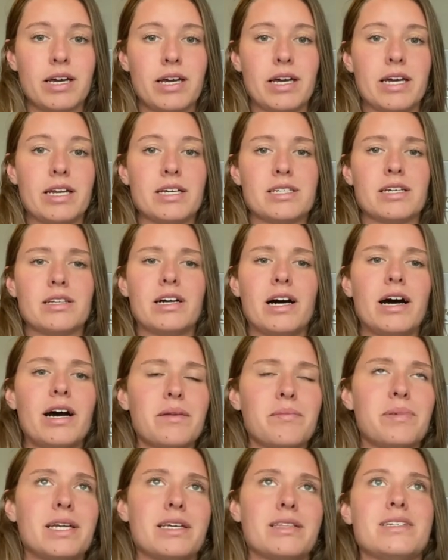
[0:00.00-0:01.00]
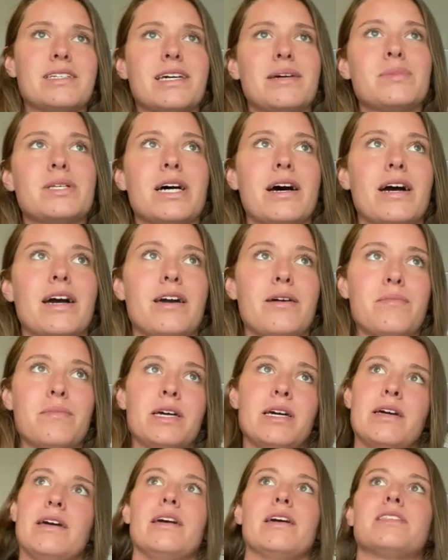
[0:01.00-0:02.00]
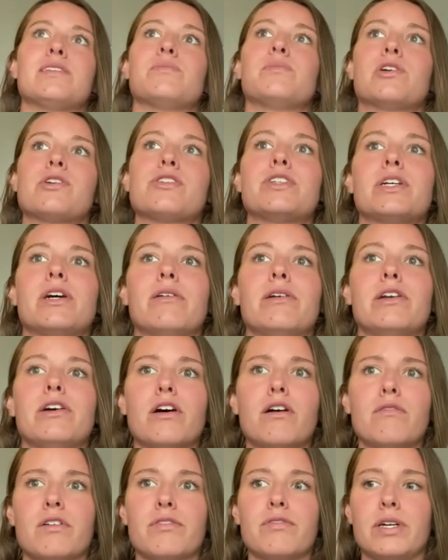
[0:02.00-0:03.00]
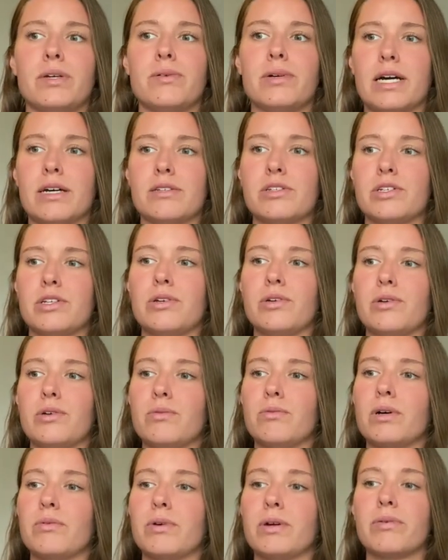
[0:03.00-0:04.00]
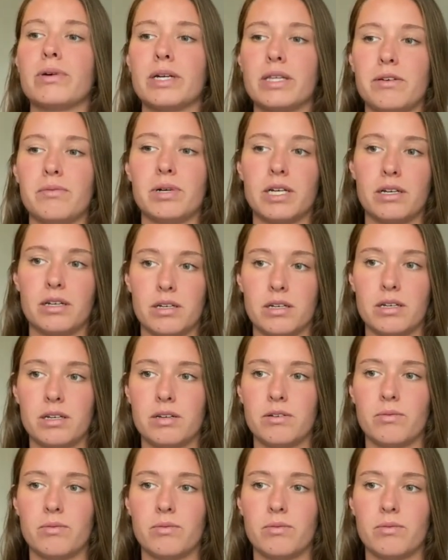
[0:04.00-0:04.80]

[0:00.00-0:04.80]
It is a lot, but at the same time, it's more so an overview as to what we really want to